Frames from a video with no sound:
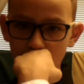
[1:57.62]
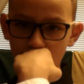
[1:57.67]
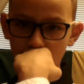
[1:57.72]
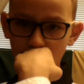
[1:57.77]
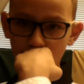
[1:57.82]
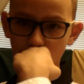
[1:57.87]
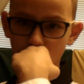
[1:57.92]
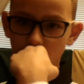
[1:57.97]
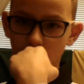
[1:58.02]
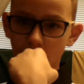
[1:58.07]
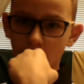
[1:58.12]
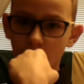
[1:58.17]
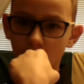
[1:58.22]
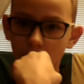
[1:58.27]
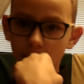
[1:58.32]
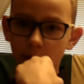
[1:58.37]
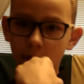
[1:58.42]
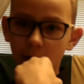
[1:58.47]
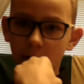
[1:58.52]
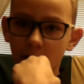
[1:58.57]
would
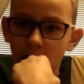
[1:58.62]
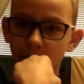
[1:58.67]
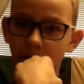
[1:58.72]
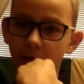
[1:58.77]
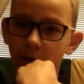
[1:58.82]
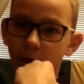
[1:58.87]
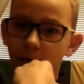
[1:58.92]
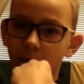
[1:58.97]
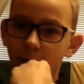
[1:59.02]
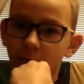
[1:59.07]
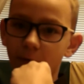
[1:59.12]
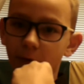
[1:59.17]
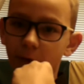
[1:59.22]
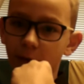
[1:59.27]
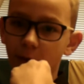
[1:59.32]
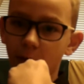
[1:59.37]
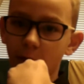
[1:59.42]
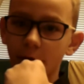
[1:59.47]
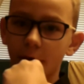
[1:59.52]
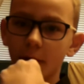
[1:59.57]
kind of hurt for
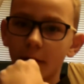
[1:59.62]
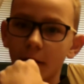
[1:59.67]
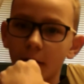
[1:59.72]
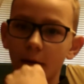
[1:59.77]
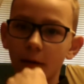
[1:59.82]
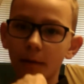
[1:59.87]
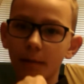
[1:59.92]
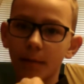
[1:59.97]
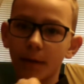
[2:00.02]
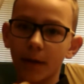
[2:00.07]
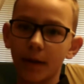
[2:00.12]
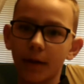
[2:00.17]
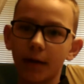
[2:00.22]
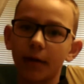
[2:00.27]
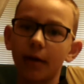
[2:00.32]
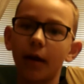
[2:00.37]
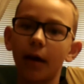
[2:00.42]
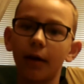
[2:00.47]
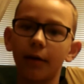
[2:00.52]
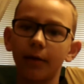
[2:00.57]
you, but
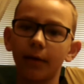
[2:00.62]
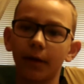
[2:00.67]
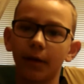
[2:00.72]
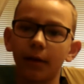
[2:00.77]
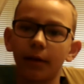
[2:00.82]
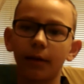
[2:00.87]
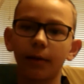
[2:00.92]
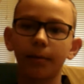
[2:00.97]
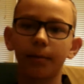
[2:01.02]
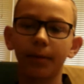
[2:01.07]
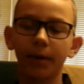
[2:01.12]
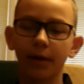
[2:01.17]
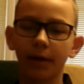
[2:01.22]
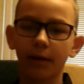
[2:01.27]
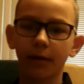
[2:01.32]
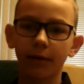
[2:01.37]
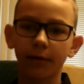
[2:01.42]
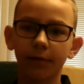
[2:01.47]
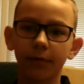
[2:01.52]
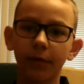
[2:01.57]
but
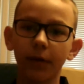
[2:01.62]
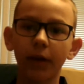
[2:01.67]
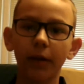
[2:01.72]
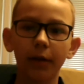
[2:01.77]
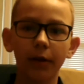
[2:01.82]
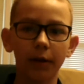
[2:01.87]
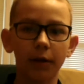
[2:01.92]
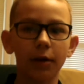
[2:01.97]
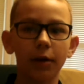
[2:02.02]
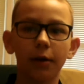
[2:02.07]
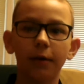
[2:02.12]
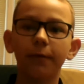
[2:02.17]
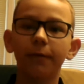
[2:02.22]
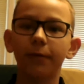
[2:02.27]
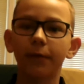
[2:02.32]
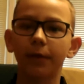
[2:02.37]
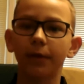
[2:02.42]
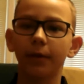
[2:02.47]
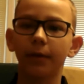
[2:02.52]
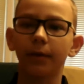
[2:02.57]
really hurt
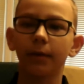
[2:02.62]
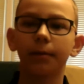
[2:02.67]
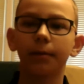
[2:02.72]
for the